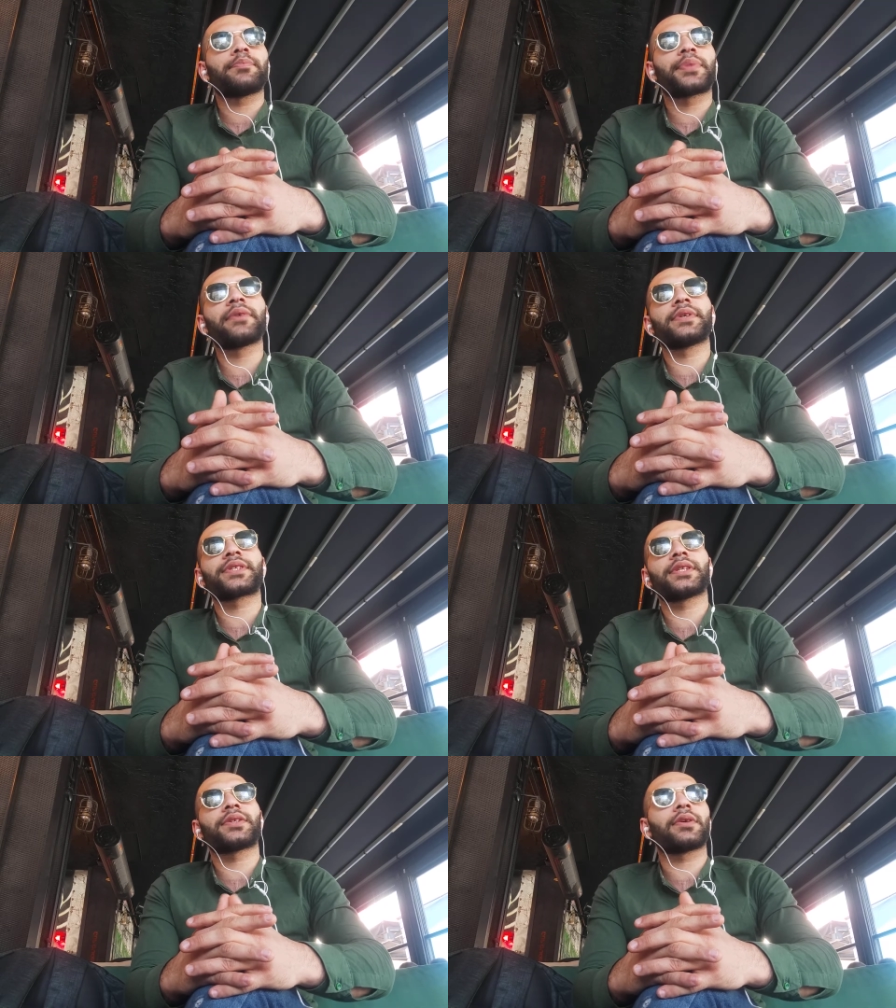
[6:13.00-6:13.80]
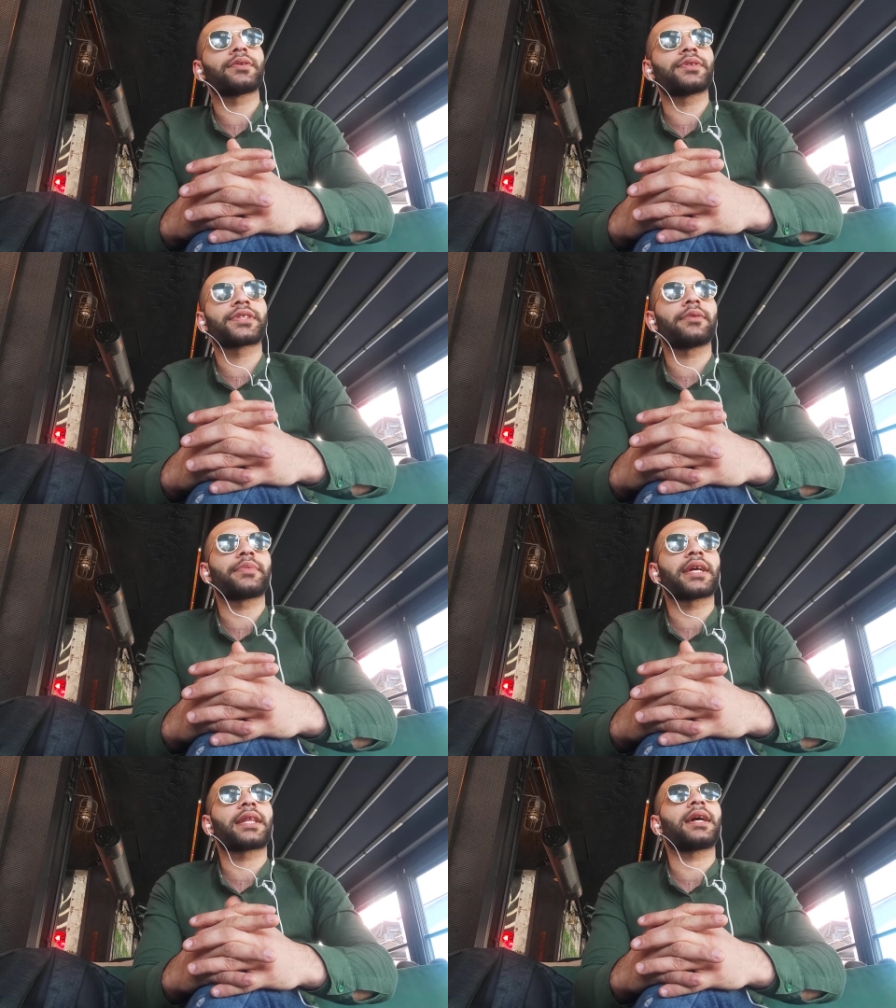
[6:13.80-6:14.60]
previously told you
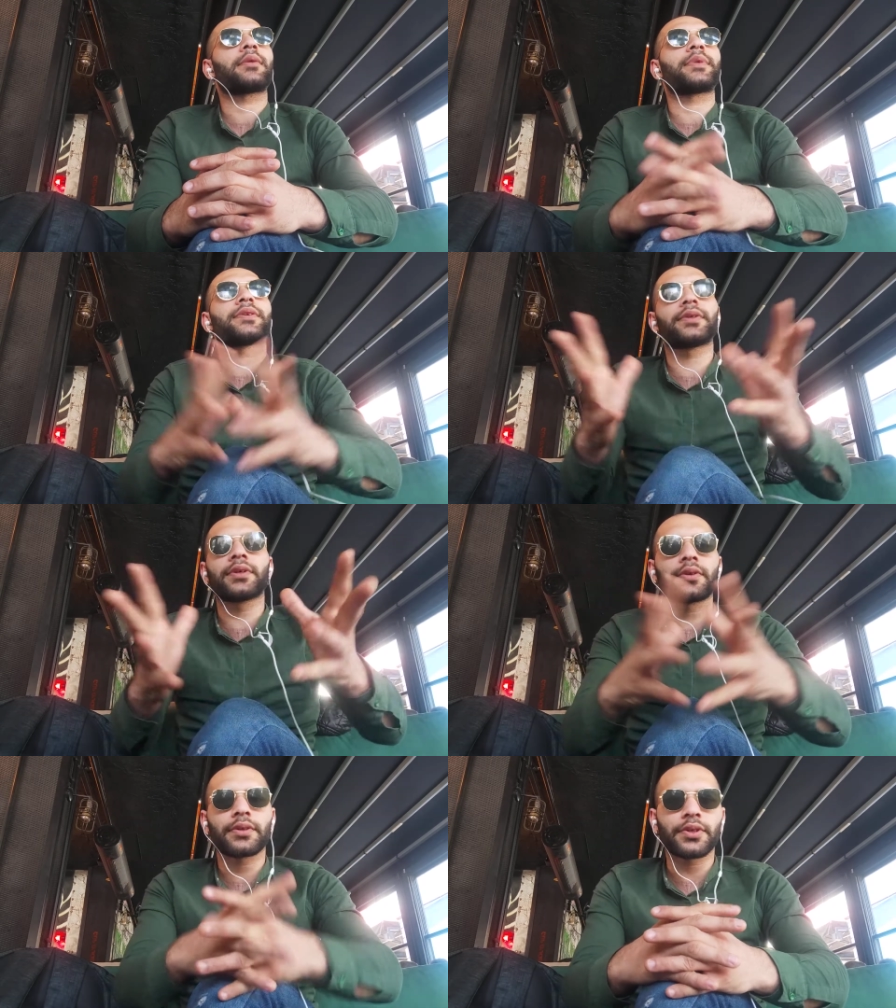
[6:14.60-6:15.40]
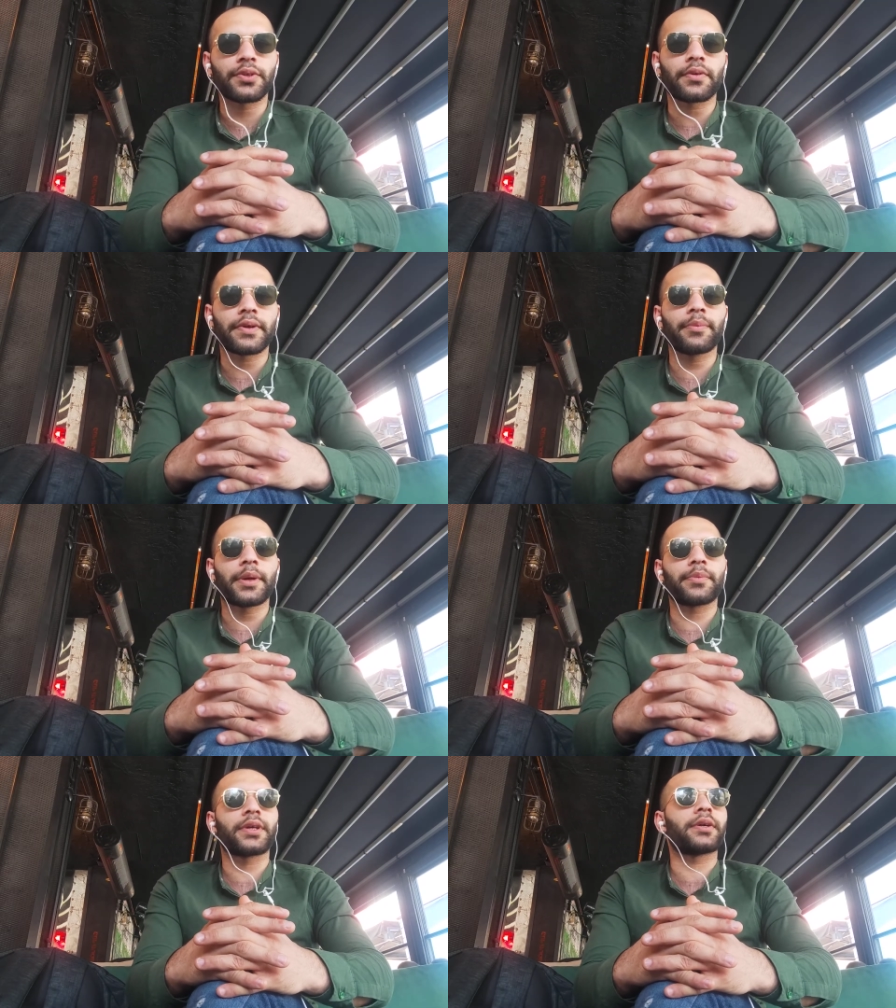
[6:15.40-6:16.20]
something, like, but you don't
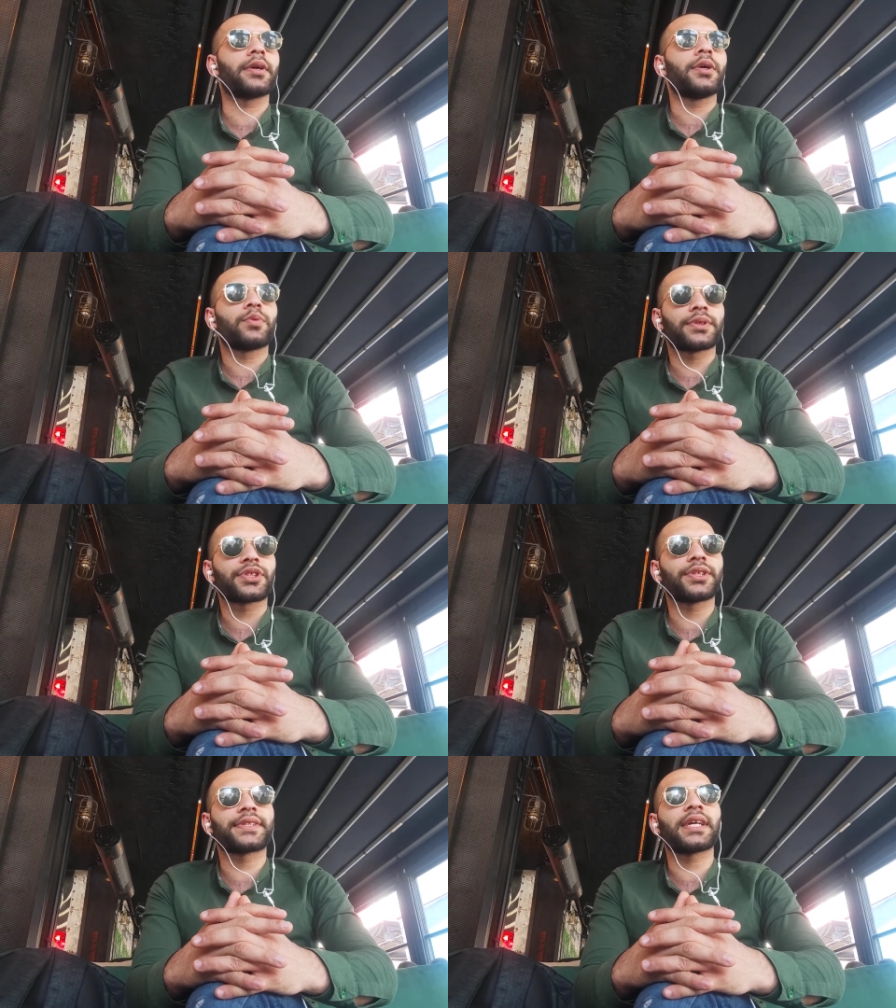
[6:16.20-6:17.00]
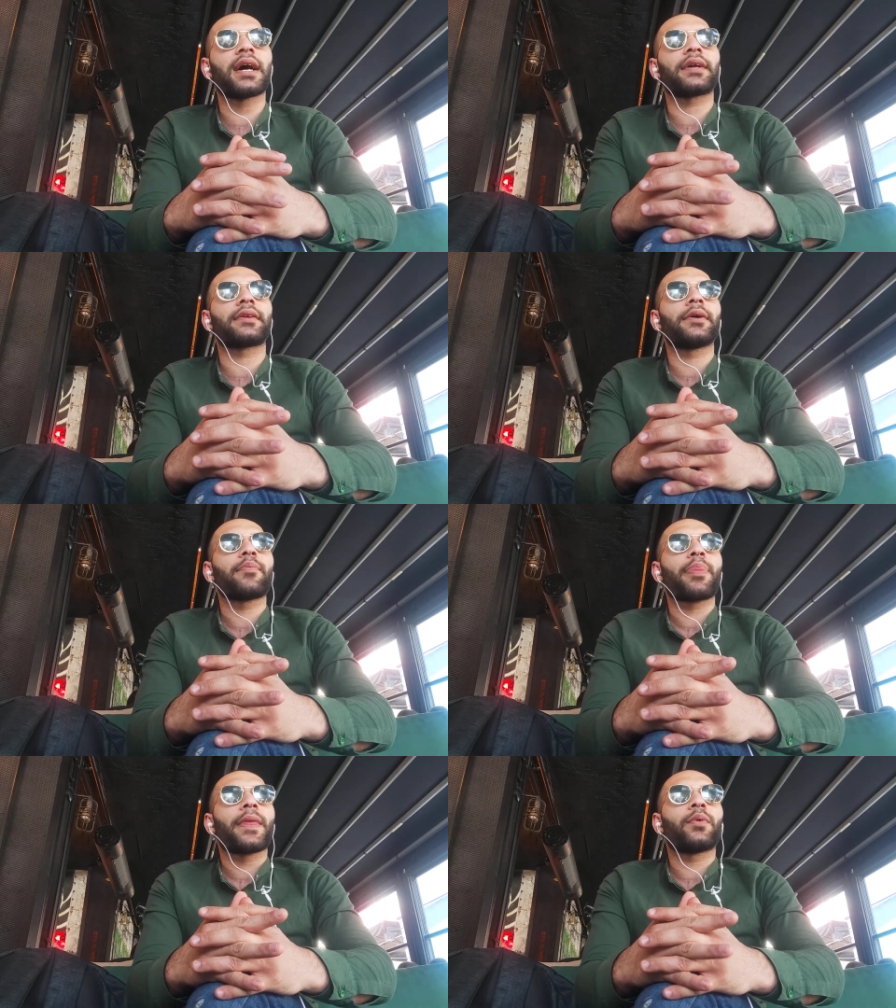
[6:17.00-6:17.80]
remember what she said.
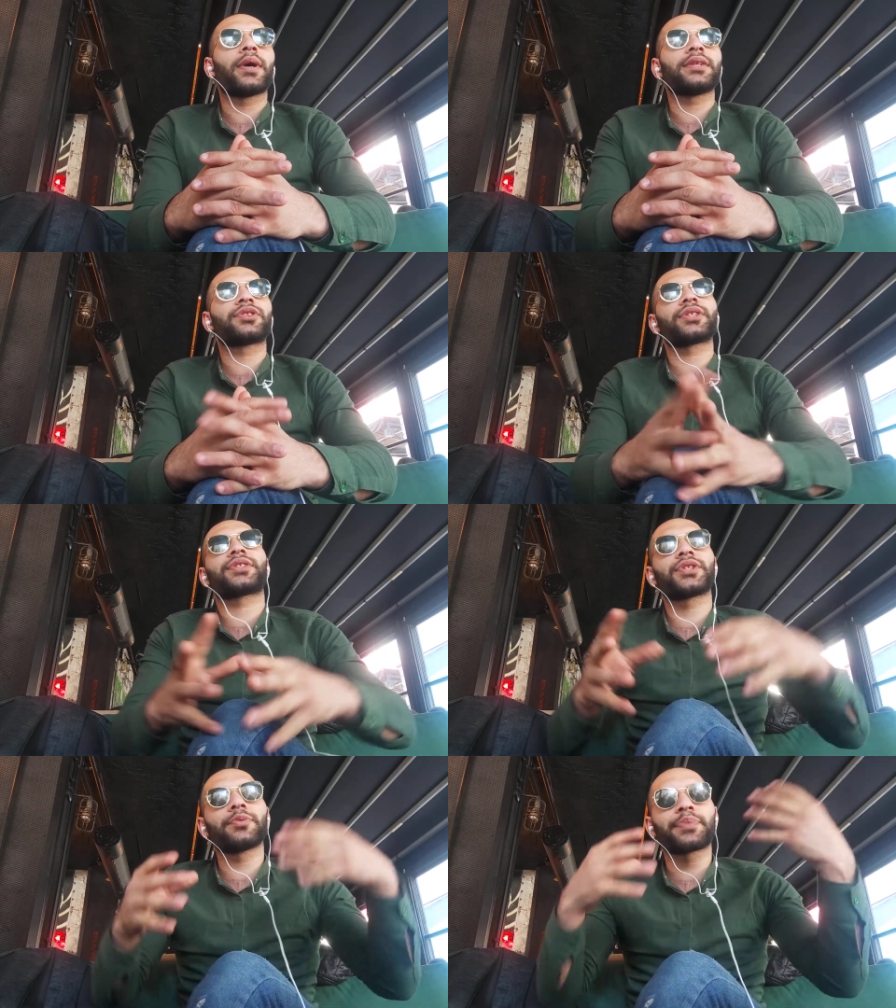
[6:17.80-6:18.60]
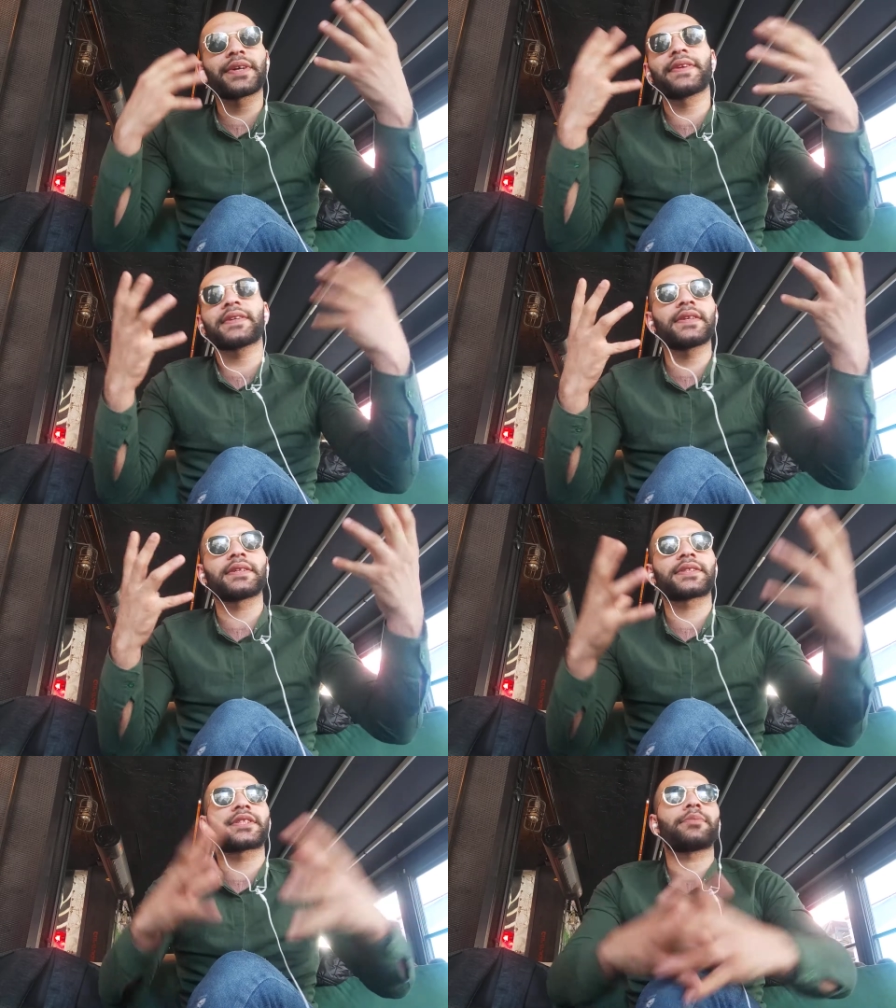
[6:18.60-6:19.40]
Well, just you
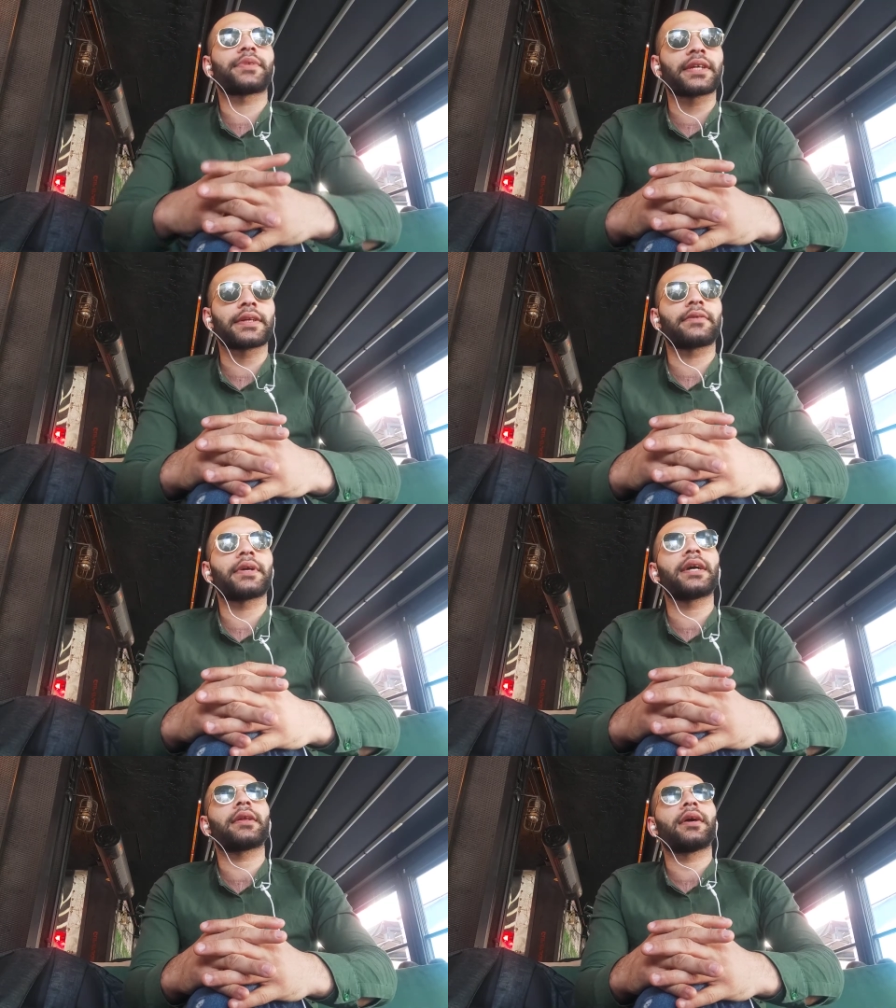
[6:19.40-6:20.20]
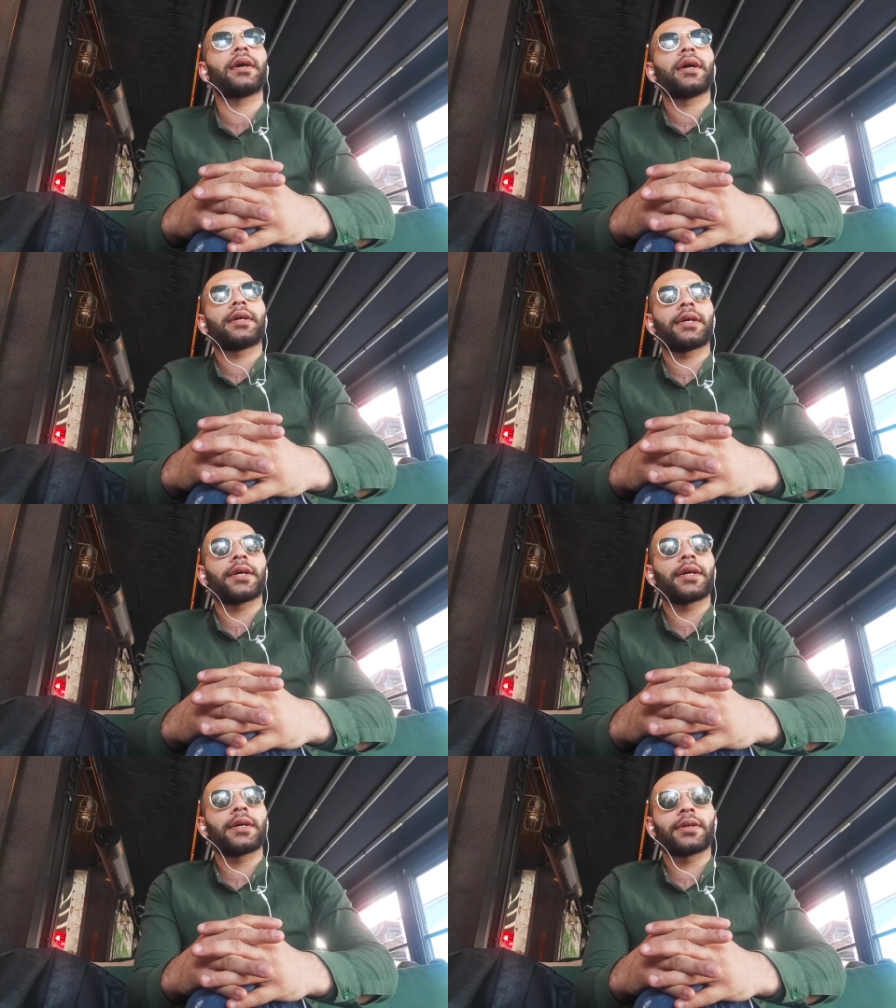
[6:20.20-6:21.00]
predicting something there, right?
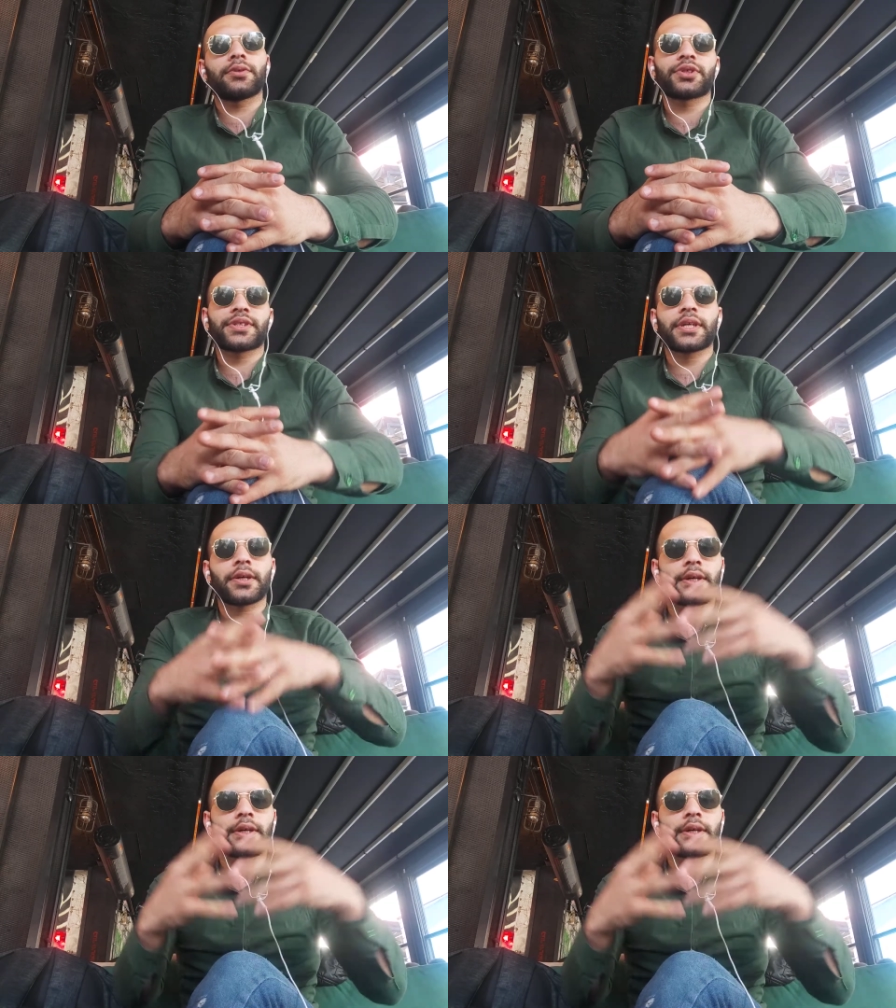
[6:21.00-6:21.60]
You just